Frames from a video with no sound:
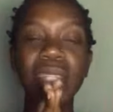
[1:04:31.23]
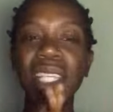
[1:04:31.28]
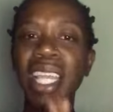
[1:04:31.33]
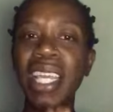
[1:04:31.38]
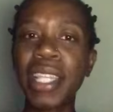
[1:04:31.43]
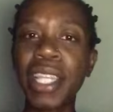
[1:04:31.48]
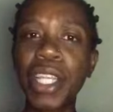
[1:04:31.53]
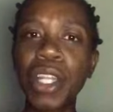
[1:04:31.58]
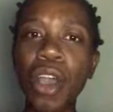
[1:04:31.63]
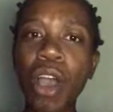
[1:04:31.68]

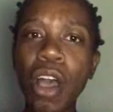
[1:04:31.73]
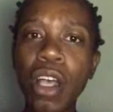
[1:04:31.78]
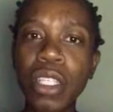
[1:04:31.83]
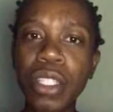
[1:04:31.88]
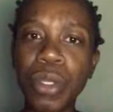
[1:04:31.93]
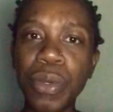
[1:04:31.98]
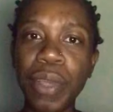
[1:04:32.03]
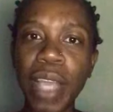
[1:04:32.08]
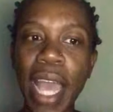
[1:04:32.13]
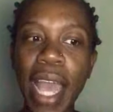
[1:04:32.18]
And then
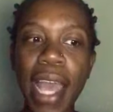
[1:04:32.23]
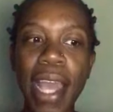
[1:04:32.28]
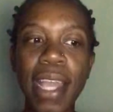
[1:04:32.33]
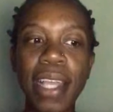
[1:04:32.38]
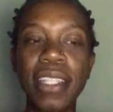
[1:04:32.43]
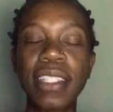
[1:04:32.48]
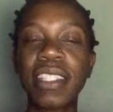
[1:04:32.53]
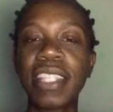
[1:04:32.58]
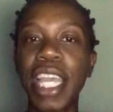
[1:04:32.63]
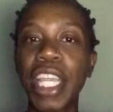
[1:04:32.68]
also,
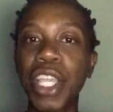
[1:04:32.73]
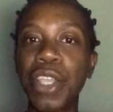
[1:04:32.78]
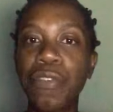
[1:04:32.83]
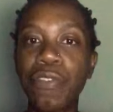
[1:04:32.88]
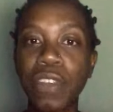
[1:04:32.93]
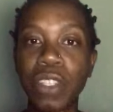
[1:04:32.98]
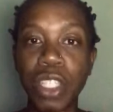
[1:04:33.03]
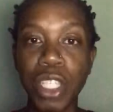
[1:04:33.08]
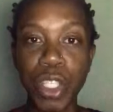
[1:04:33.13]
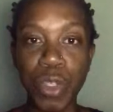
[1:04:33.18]
guys, thank you
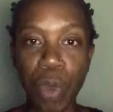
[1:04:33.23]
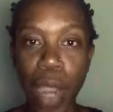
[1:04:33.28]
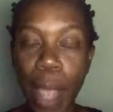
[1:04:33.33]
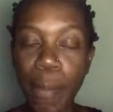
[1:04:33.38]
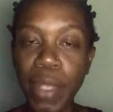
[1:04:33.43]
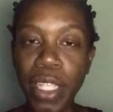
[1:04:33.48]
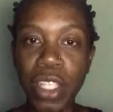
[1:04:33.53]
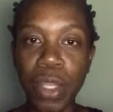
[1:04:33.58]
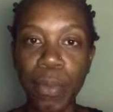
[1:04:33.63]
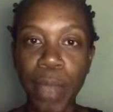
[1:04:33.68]
for
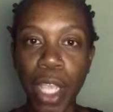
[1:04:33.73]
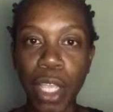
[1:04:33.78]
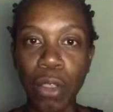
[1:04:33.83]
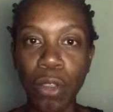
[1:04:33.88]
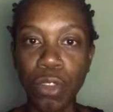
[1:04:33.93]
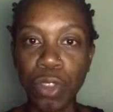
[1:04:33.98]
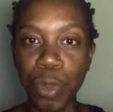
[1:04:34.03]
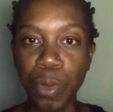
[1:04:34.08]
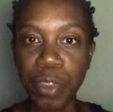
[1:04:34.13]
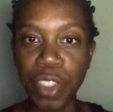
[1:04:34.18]
subscribing to my
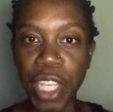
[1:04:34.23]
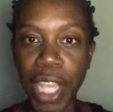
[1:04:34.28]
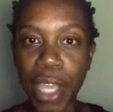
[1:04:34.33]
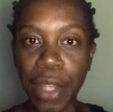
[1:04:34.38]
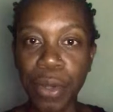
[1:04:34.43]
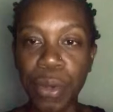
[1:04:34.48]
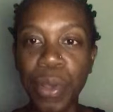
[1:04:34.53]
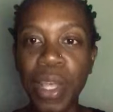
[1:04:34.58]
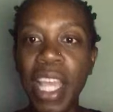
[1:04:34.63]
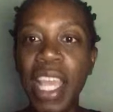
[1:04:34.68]
YouTube
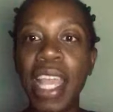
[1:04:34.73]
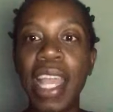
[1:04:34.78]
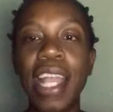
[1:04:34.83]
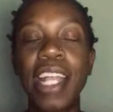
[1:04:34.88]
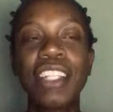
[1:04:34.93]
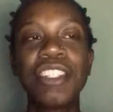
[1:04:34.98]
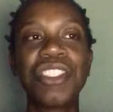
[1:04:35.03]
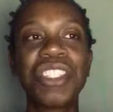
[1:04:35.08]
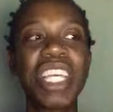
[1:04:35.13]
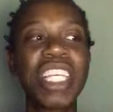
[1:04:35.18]
channel,
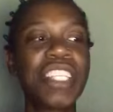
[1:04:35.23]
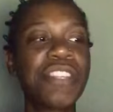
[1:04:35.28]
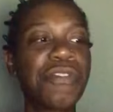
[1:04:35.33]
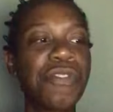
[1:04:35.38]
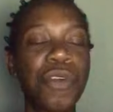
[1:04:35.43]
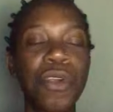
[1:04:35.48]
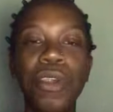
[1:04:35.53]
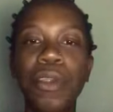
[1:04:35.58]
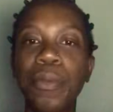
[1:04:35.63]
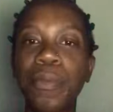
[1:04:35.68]
and just
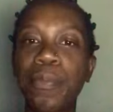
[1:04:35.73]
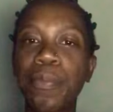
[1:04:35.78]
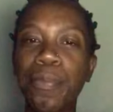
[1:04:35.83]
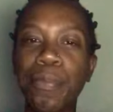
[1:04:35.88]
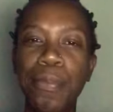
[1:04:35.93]
for